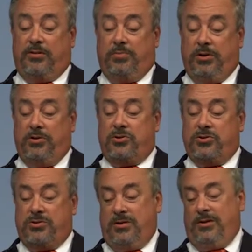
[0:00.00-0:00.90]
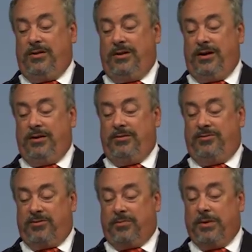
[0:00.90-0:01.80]
speech and
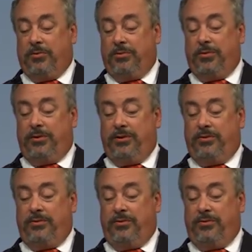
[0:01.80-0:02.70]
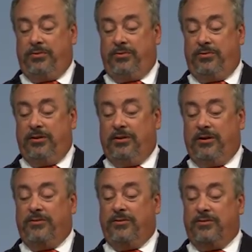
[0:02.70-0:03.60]
restrict people's ability to seek
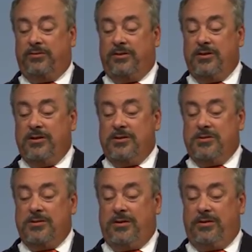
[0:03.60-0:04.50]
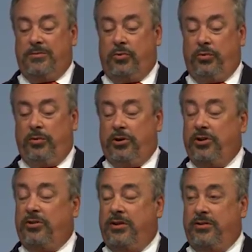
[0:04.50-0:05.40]
office, the more we run
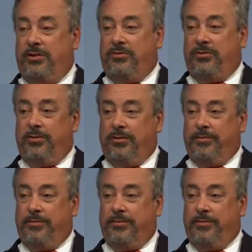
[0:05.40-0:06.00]
into that danger.